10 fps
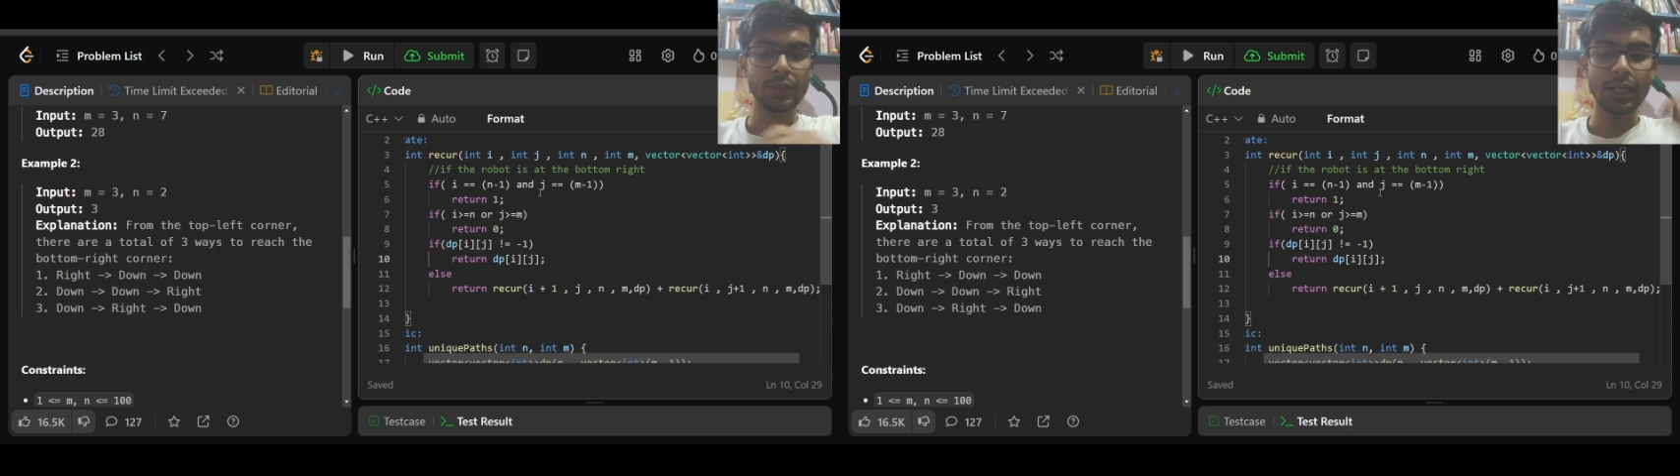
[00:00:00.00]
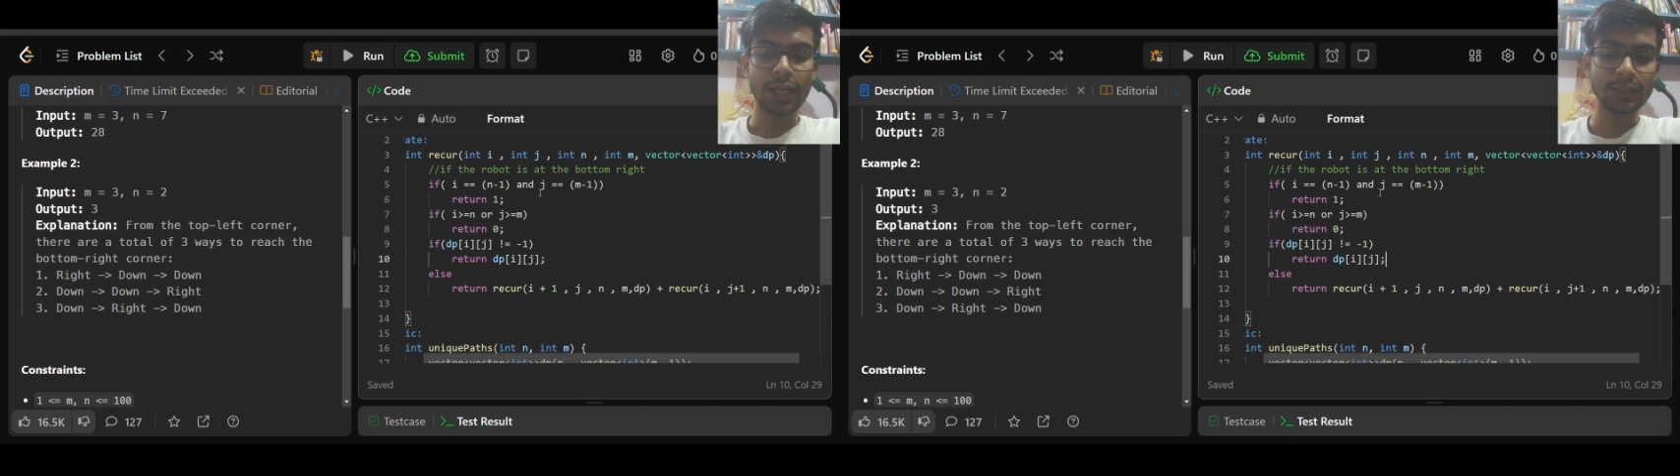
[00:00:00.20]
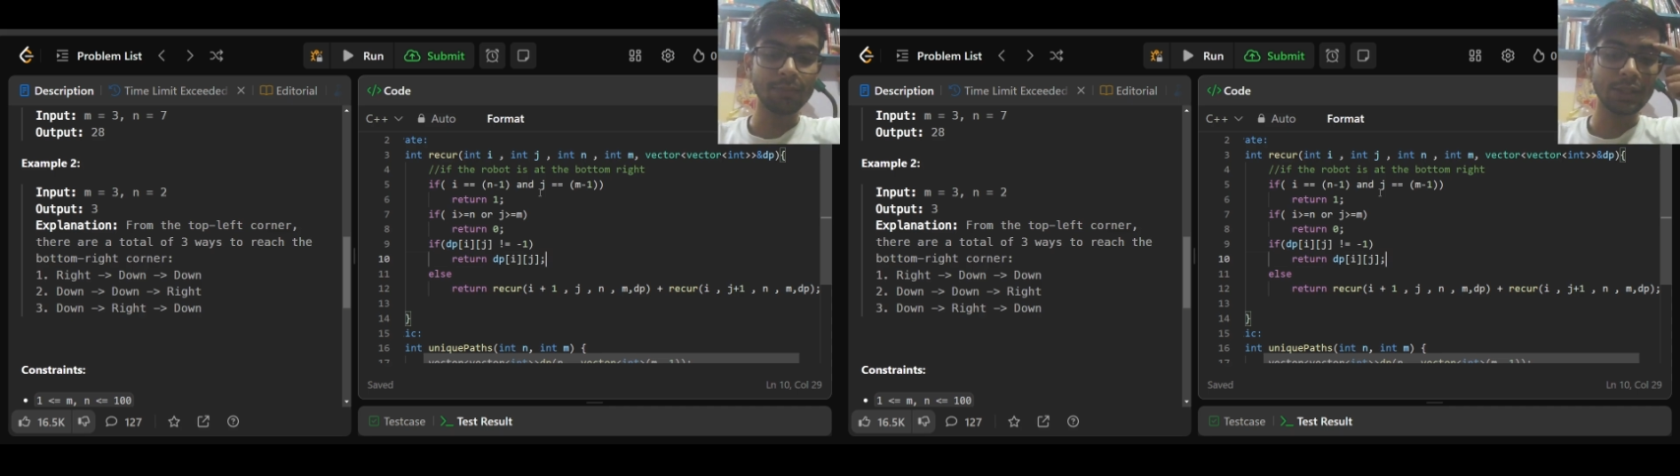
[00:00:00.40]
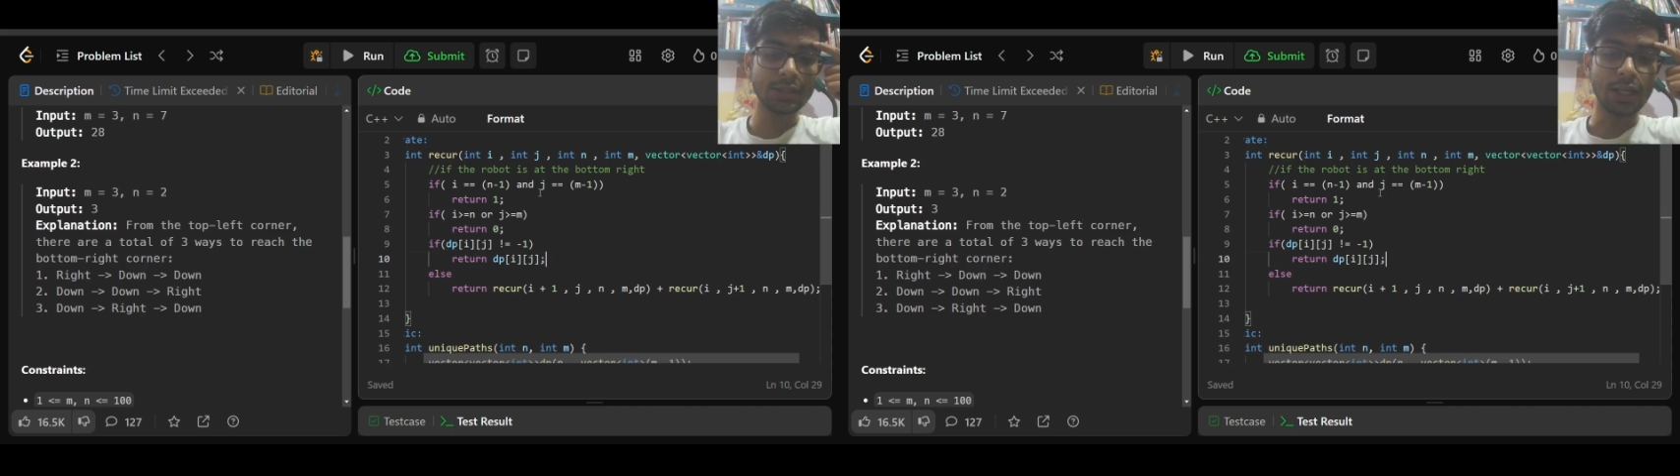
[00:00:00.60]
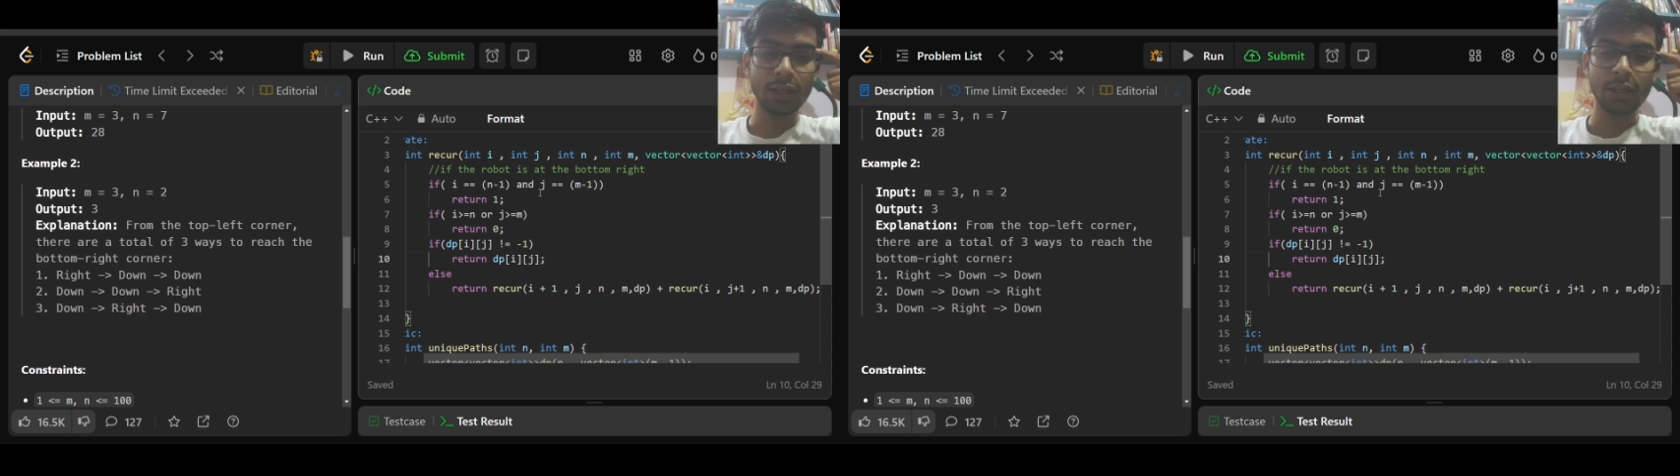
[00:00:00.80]
As simple as
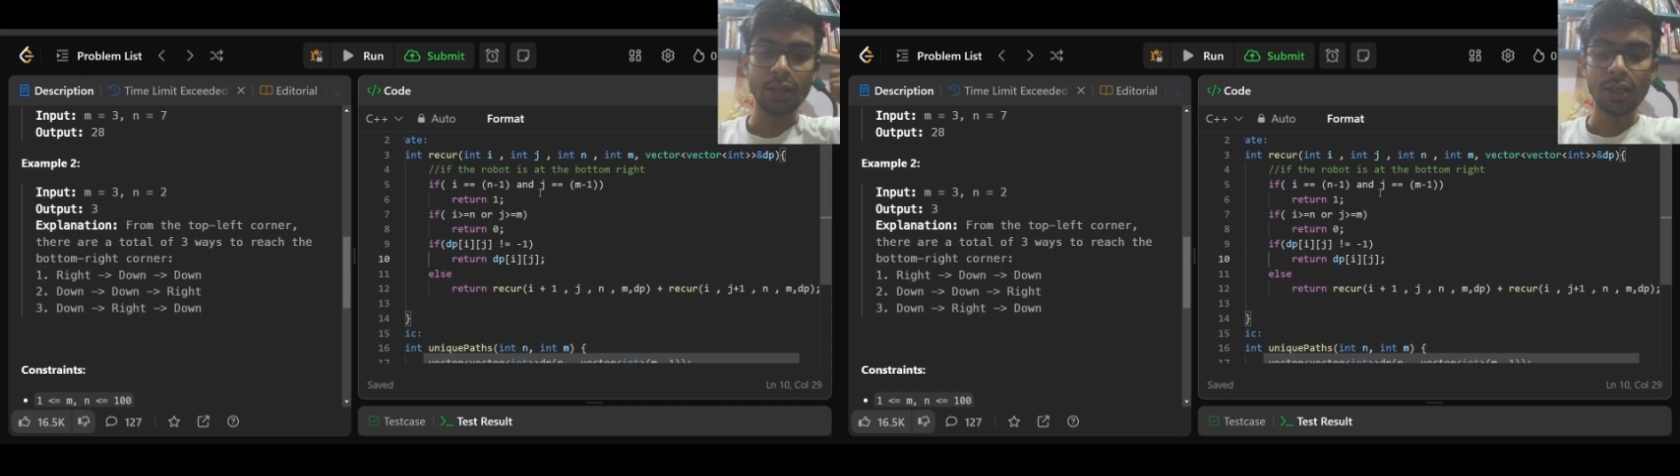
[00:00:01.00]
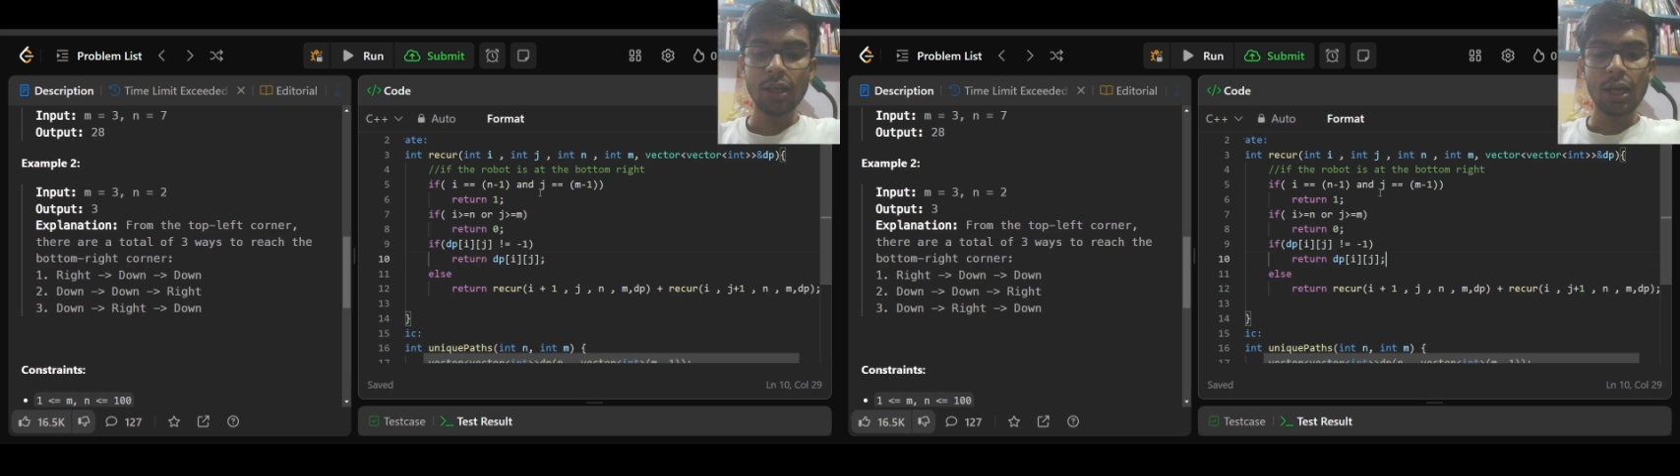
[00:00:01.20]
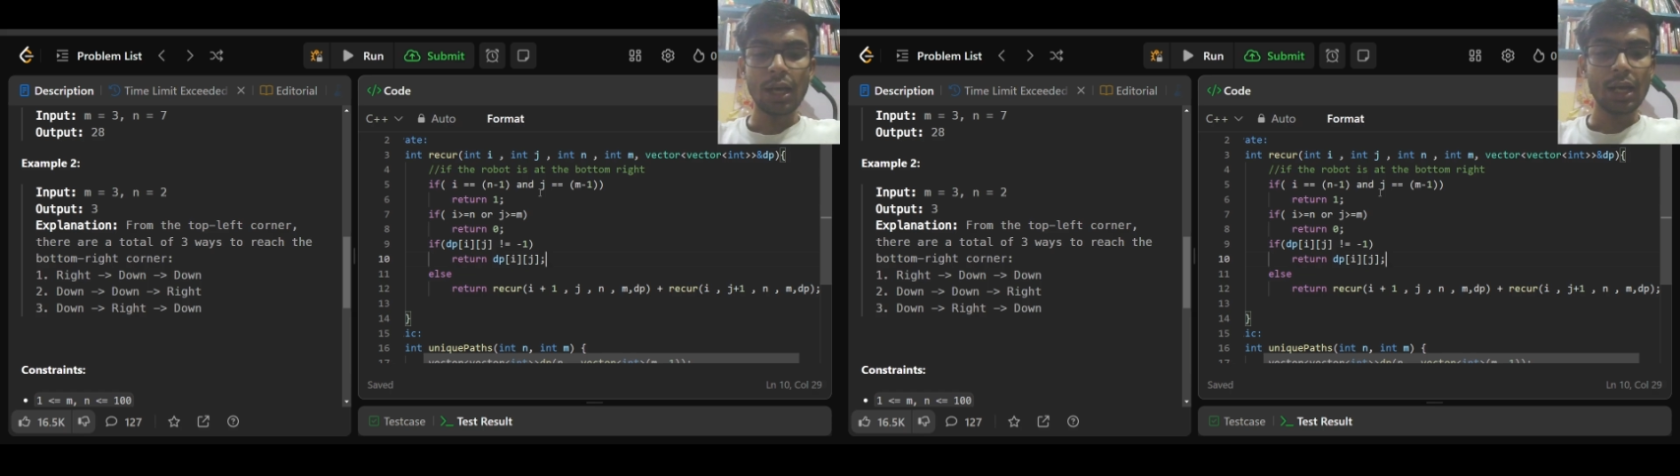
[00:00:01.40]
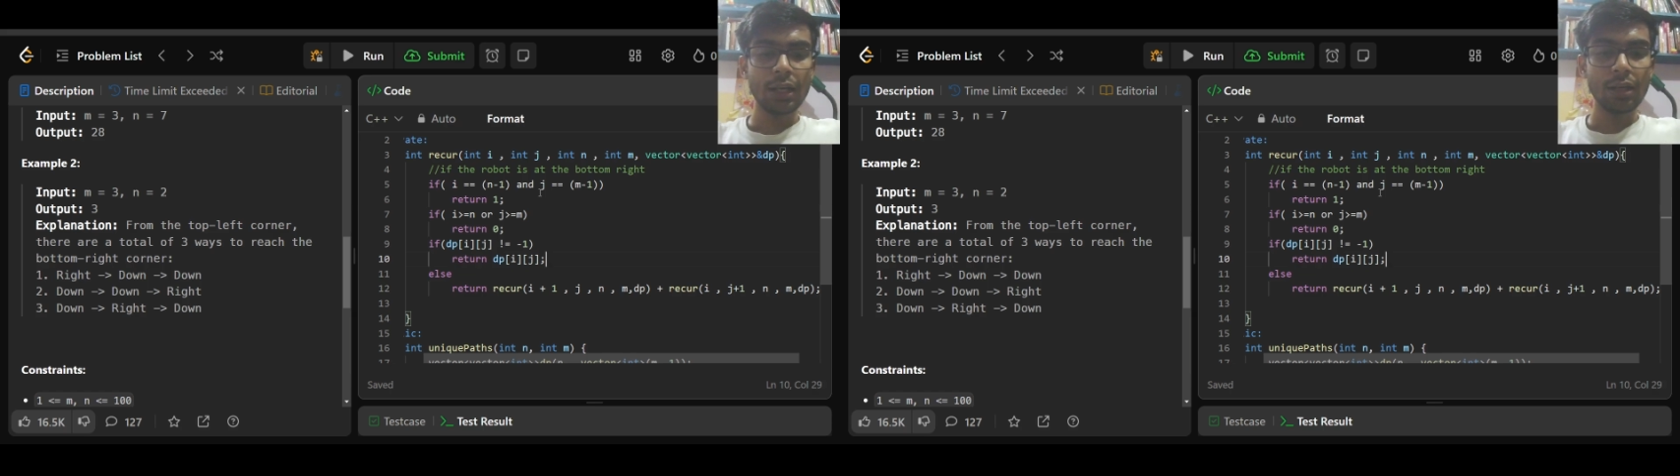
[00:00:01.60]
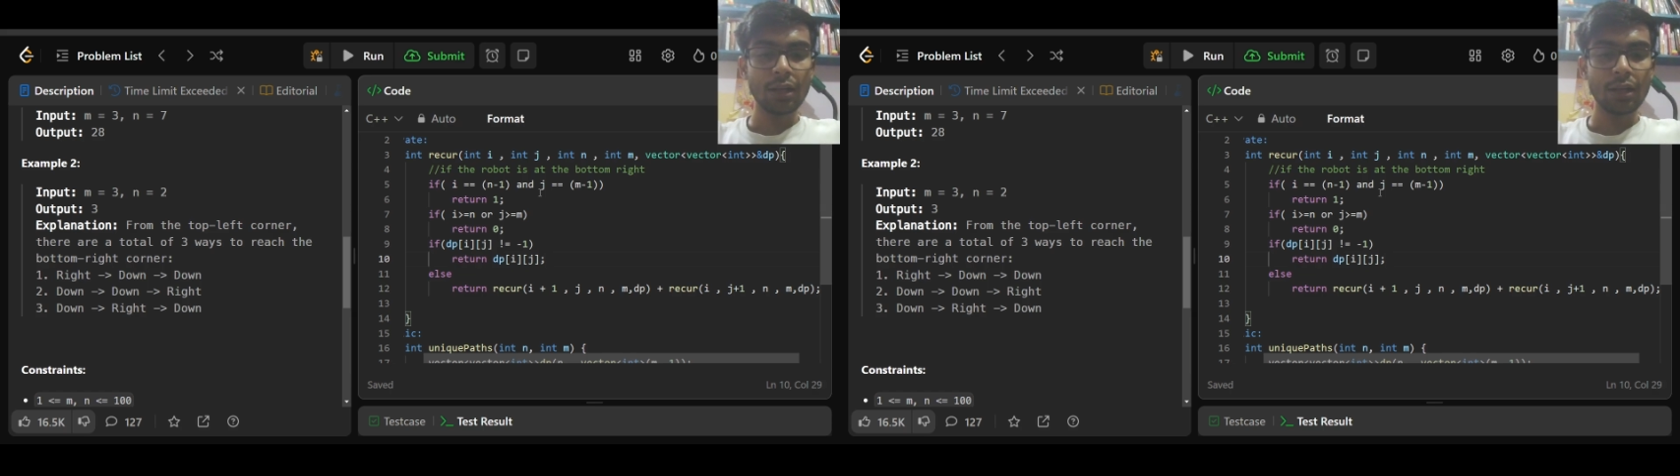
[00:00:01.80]
that. And